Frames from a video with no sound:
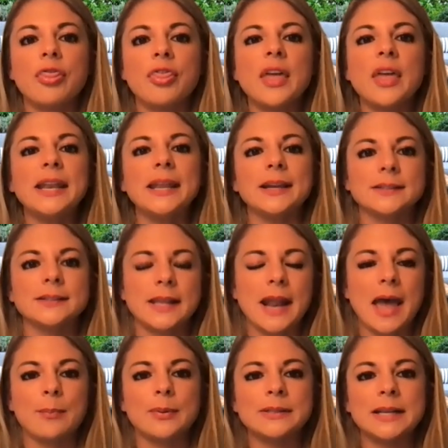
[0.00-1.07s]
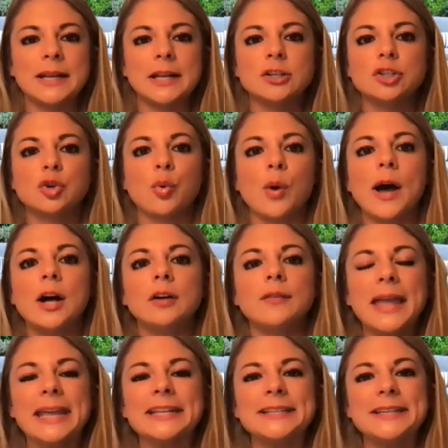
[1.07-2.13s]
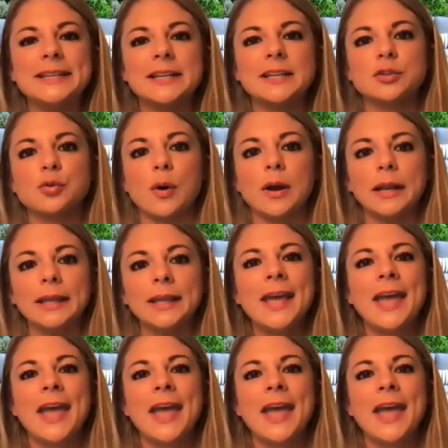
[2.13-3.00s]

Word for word: thinnings that happens at age 12, 18, and 20.